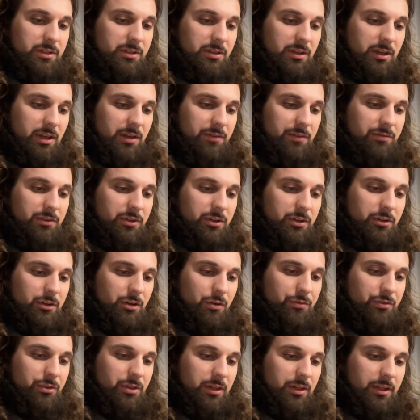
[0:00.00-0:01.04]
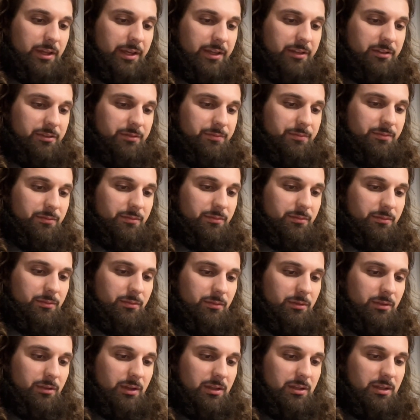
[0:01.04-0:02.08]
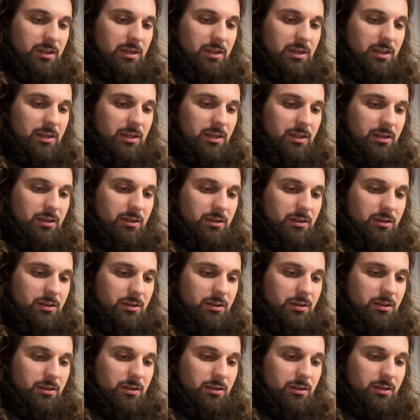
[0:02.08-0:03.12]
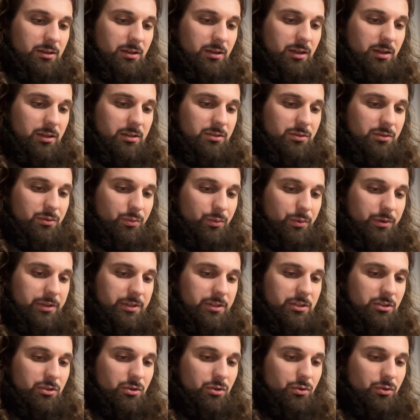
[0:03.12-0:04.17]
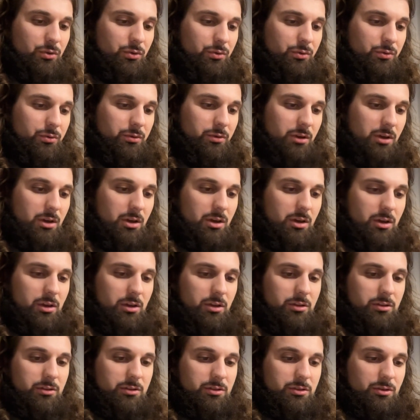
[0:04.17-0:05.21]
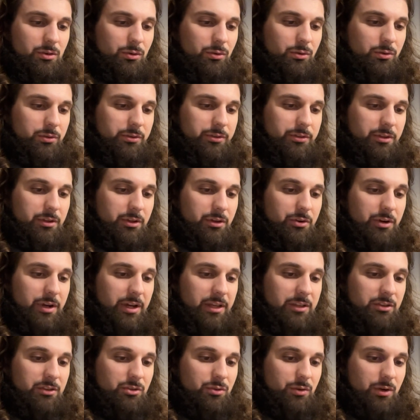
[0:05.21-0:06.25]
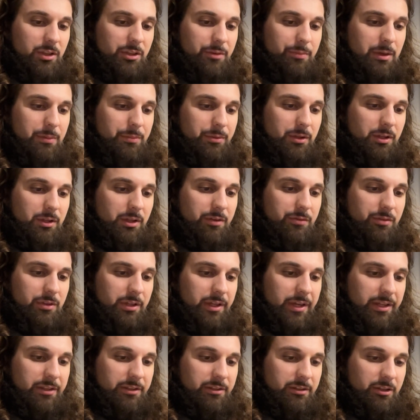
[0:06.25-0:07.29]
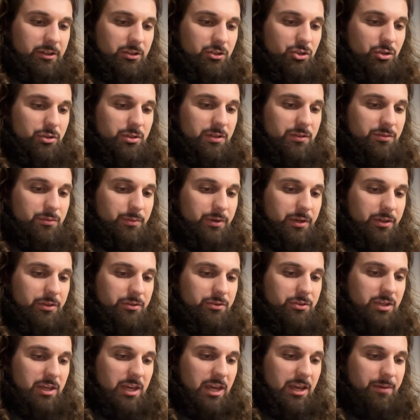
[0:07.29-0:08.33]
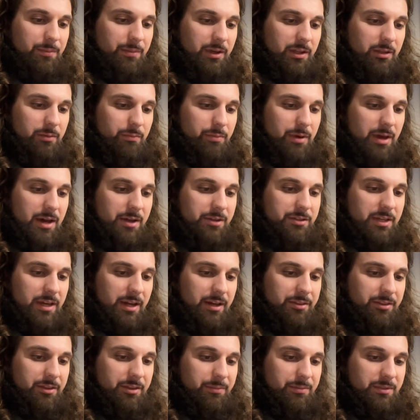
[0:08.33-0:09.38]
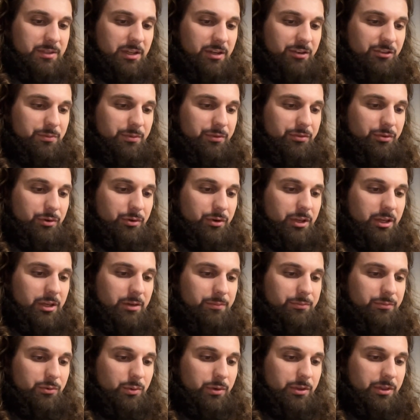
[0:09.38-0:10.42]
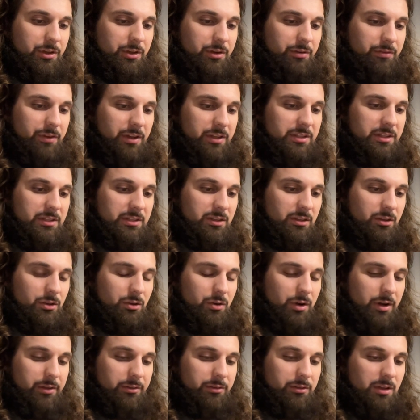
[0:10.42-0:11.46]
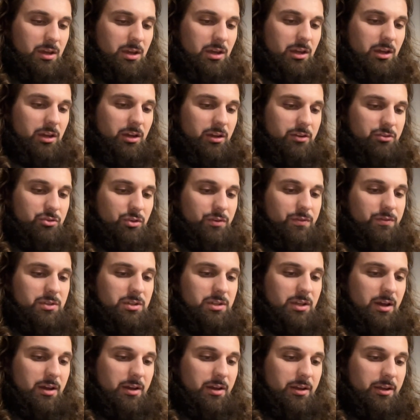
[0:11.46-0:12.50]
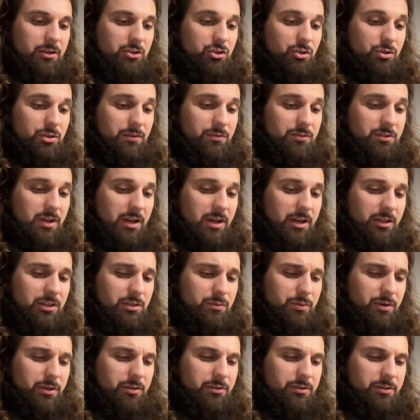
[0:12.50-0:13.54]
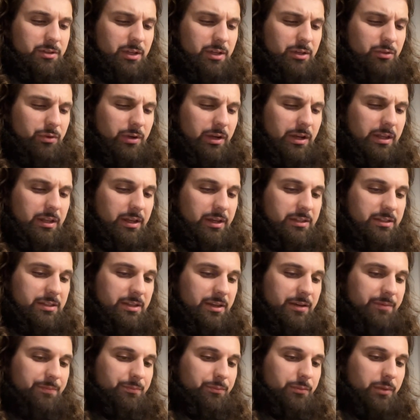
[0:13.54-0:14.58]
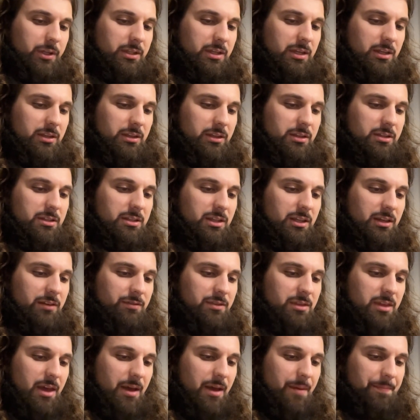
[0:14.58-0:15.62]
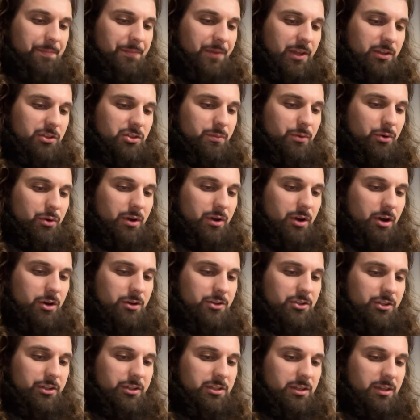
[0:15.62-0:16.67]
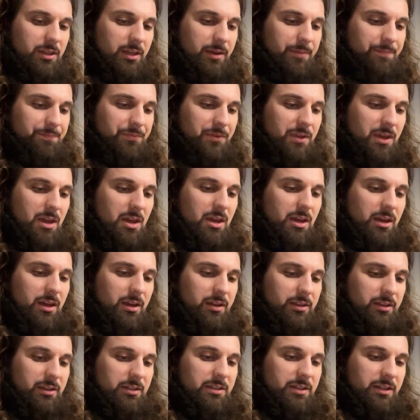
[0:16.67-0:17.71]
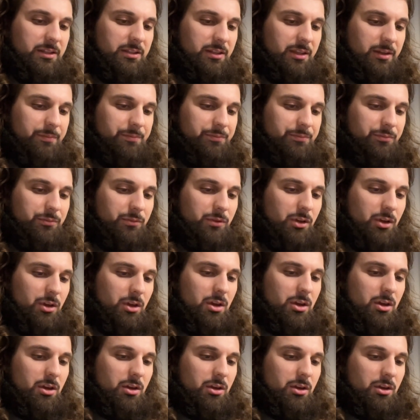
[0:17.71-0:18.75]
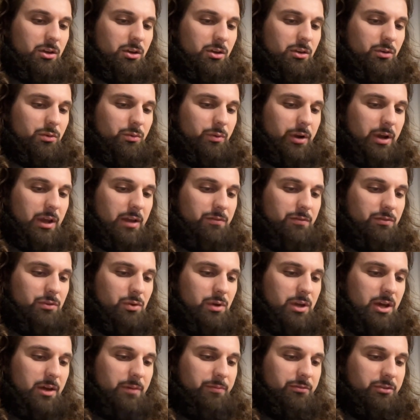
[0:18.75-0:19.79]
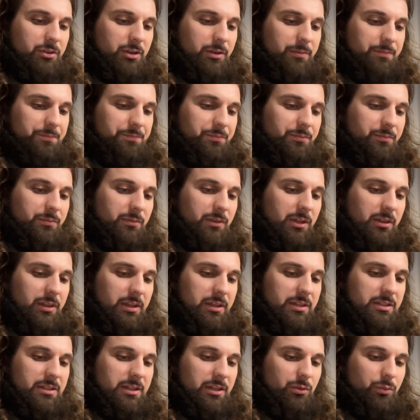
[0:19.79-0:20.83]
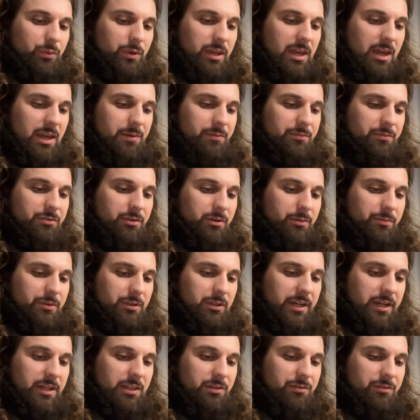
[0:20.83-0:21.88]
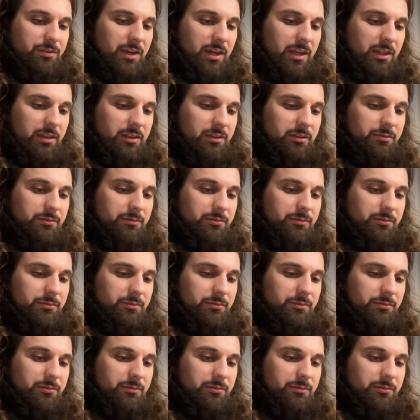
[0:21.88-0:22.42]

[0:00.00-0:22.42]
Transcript: the governor over the land, and he it was who sold the grain to all the people of the land. And Joseph's brothers came and bowed down themselves before him with their faces to the ground. And Joseph saw and Joseph saw his brothers and recognized them, but he deceived them and spoke harshly to them. And he said to them, Where have you come from? And they said, We came from the land of Canaan